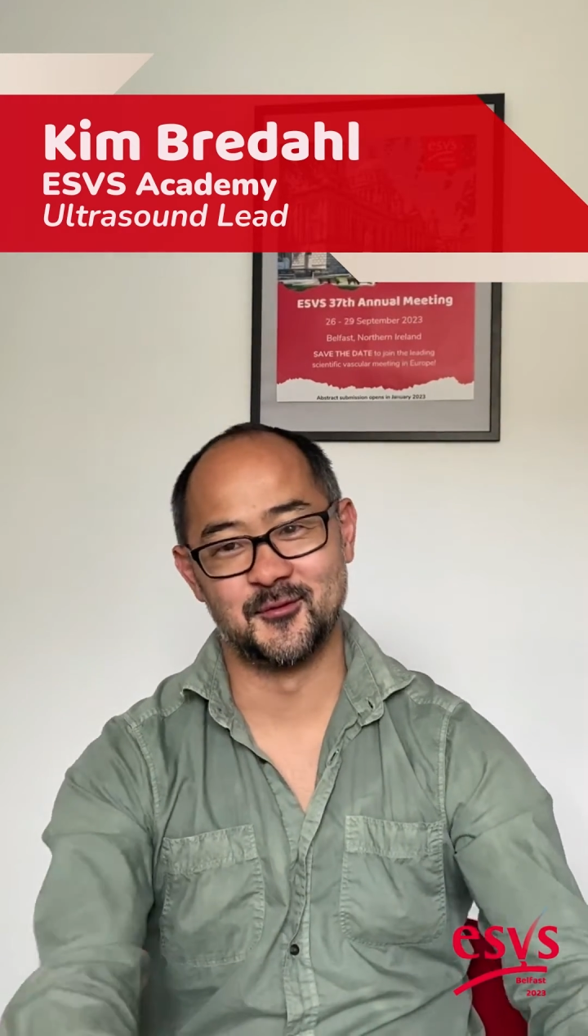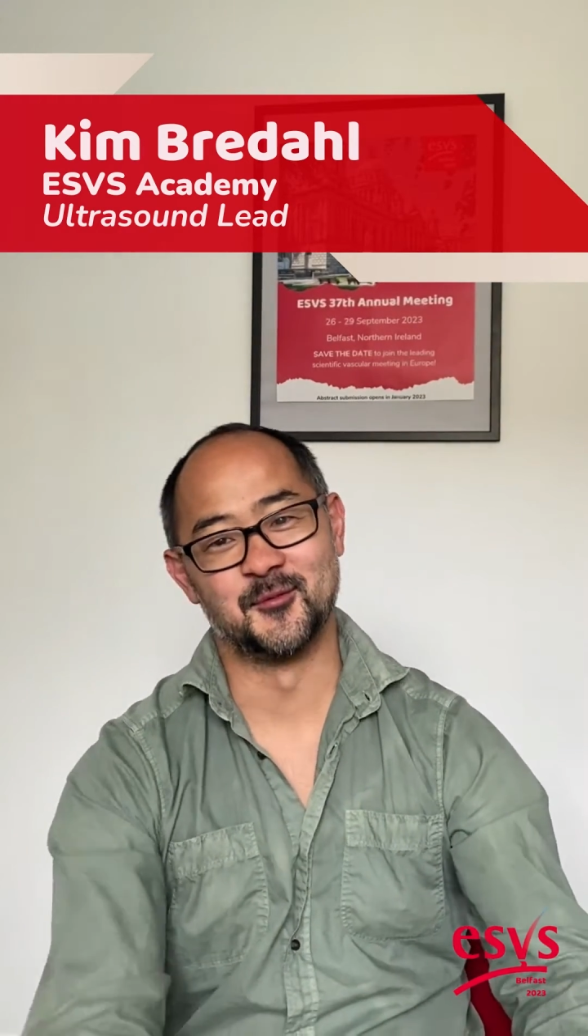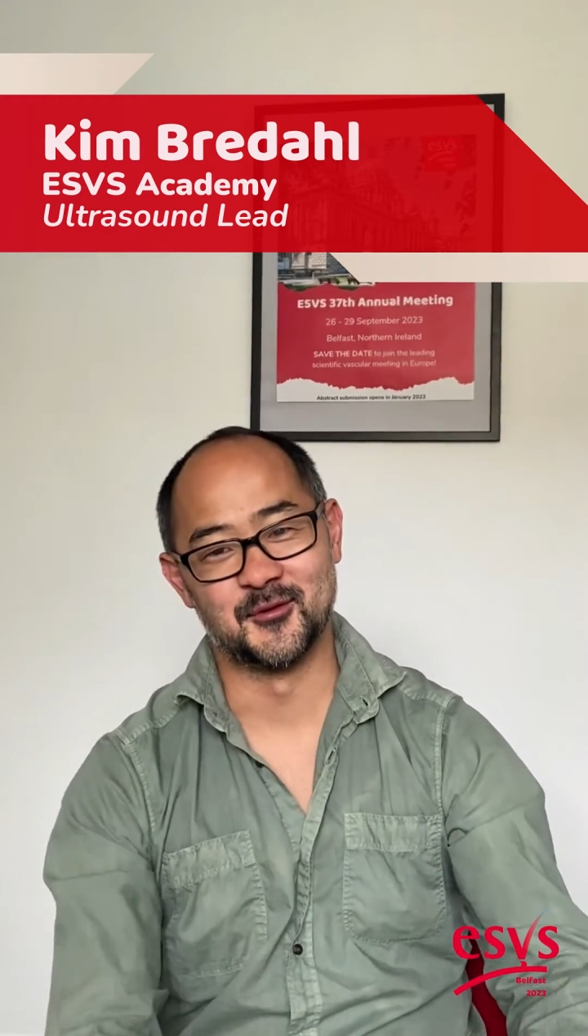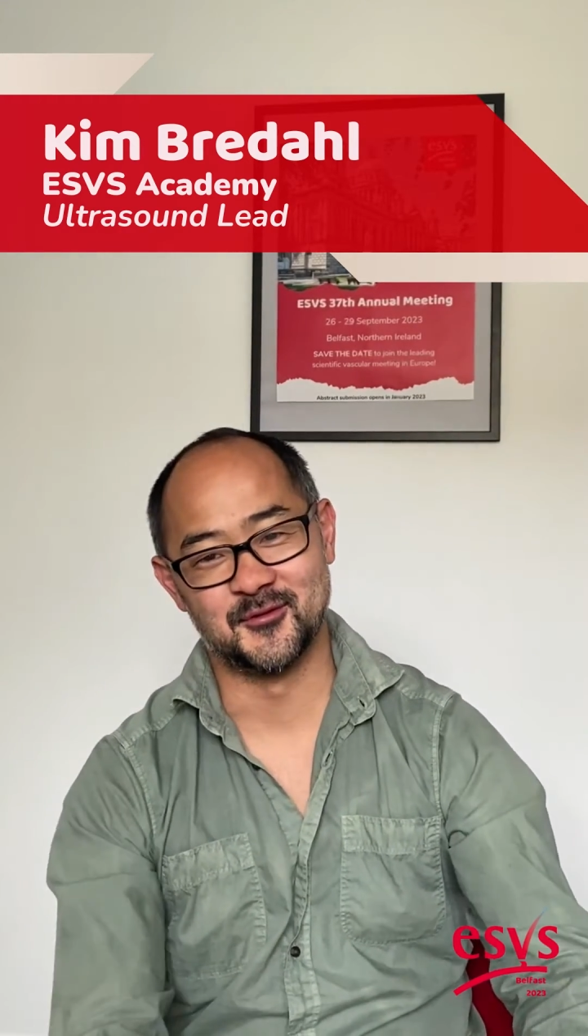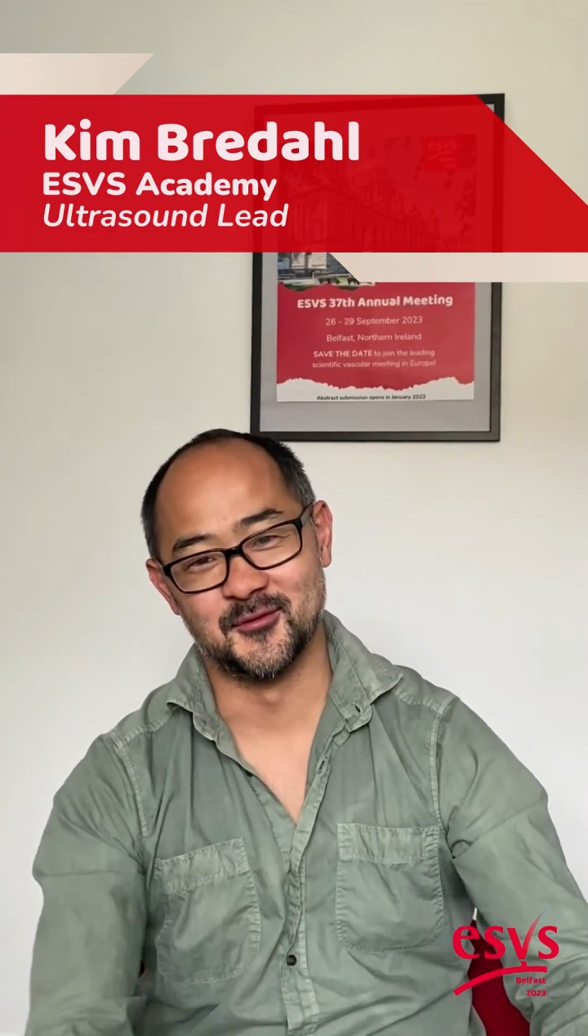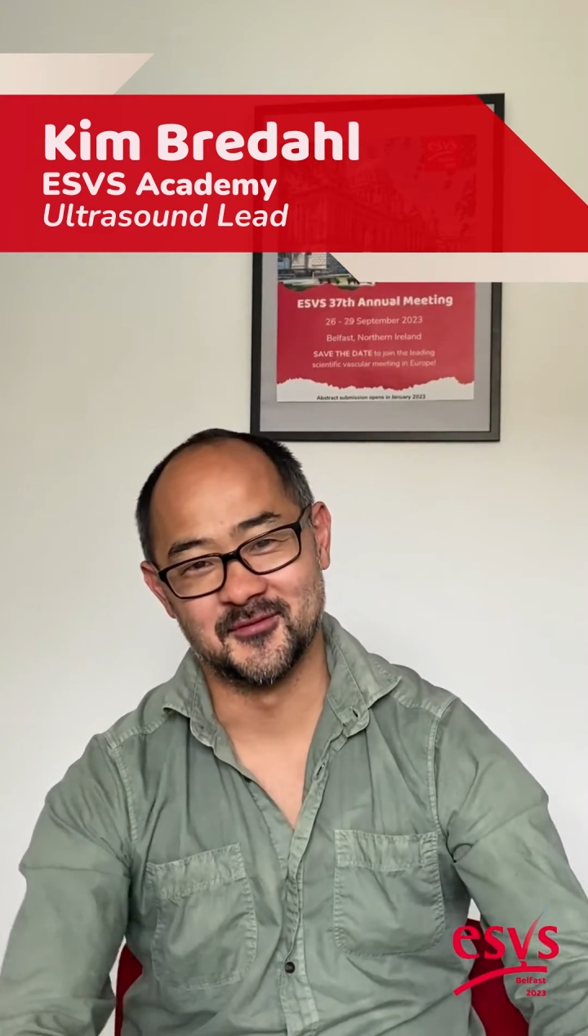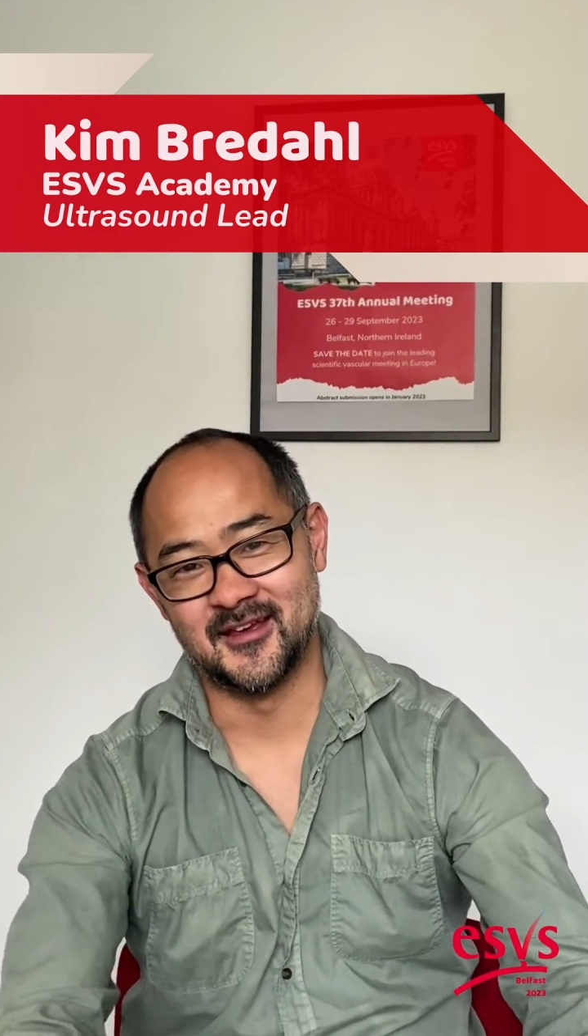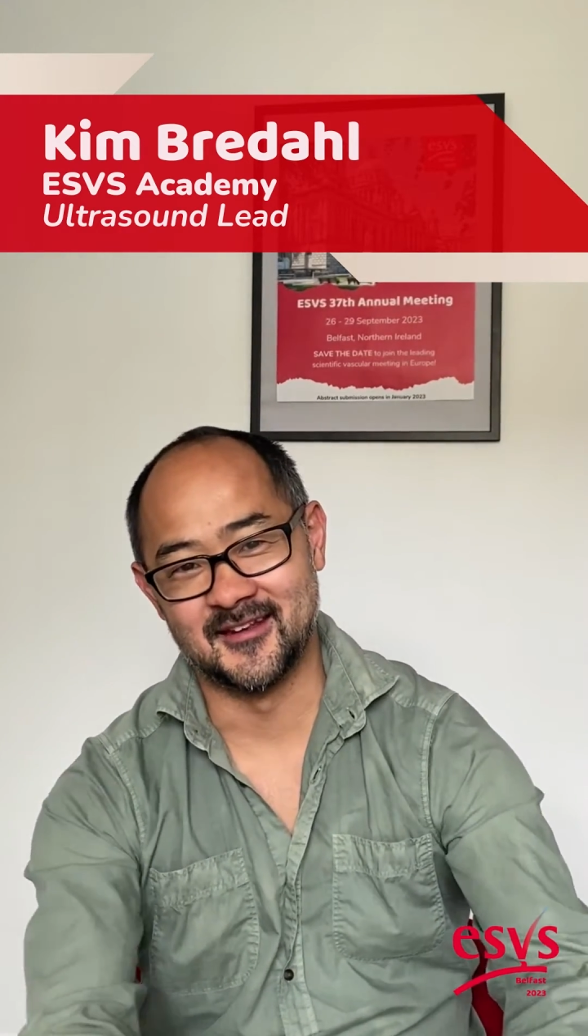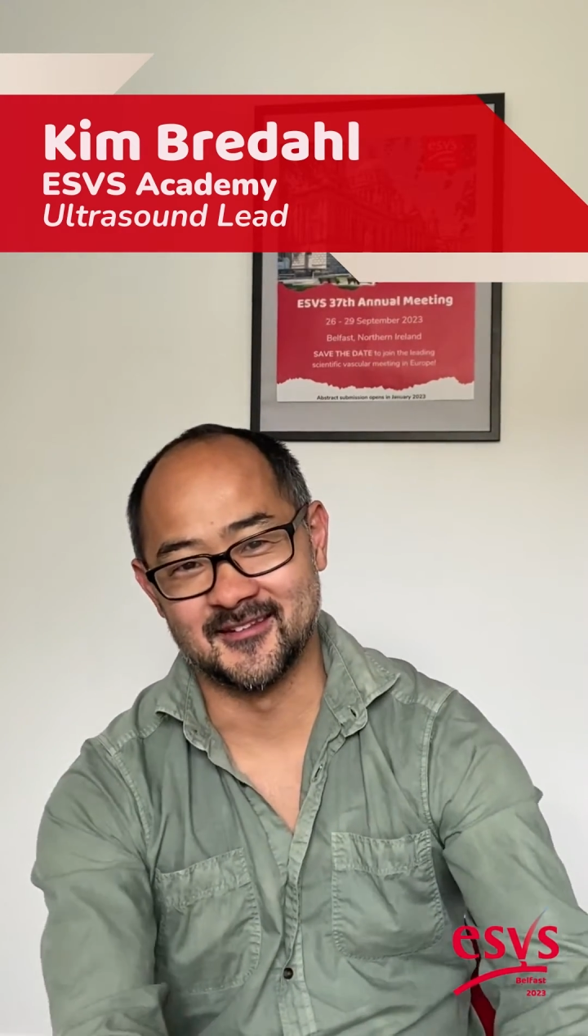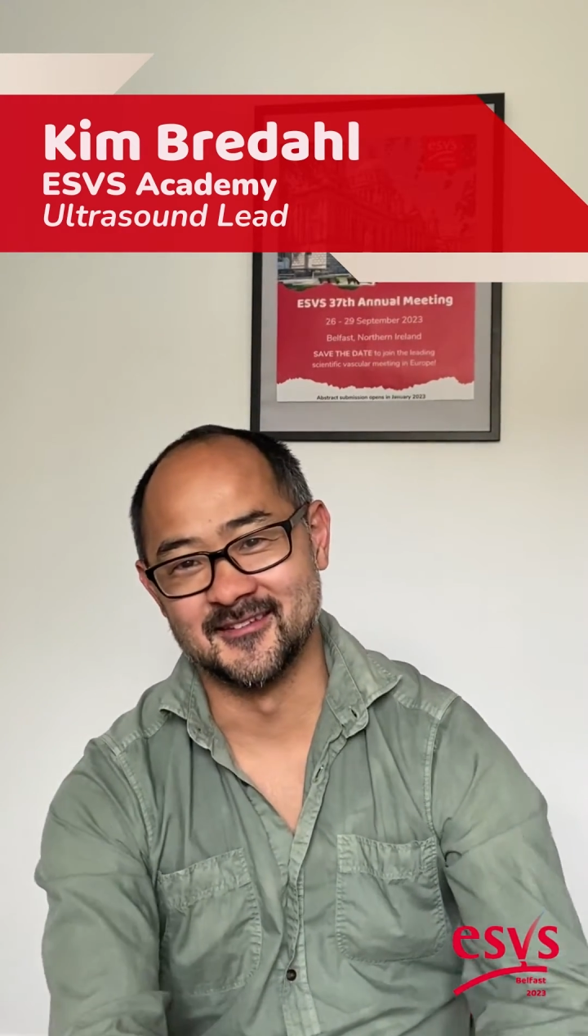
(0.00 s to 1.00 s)
the workshop
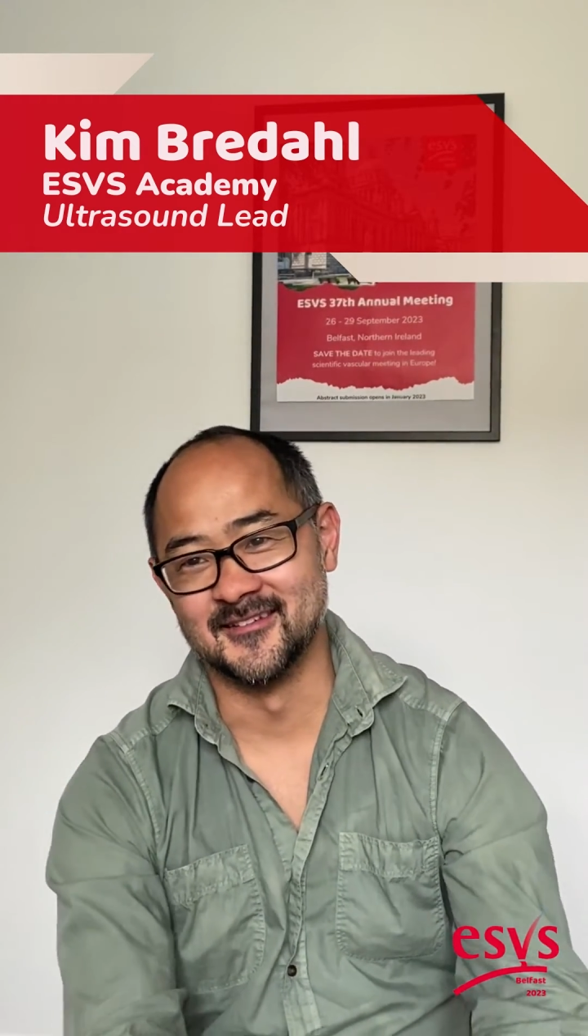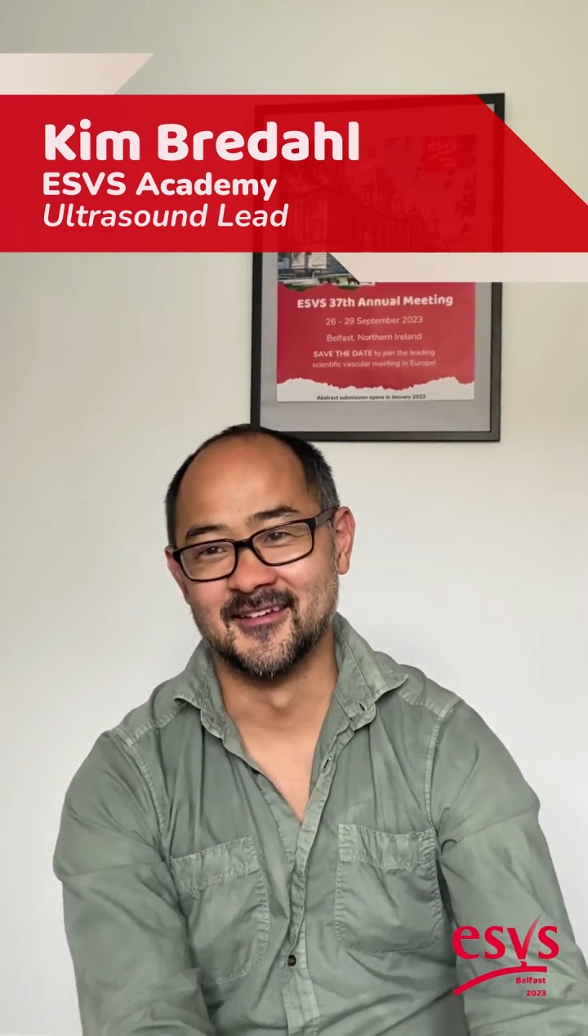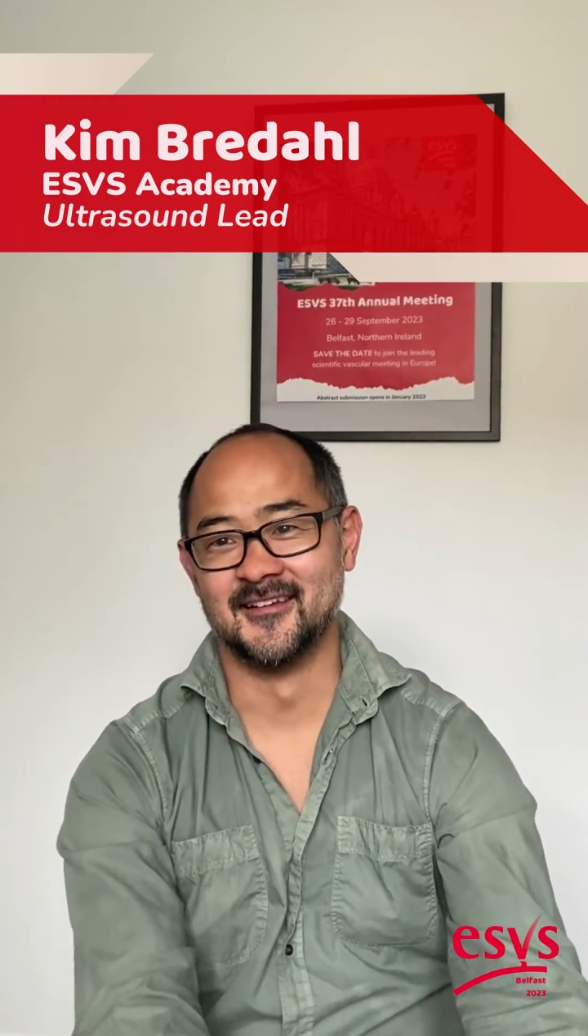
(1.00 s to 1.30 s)
at the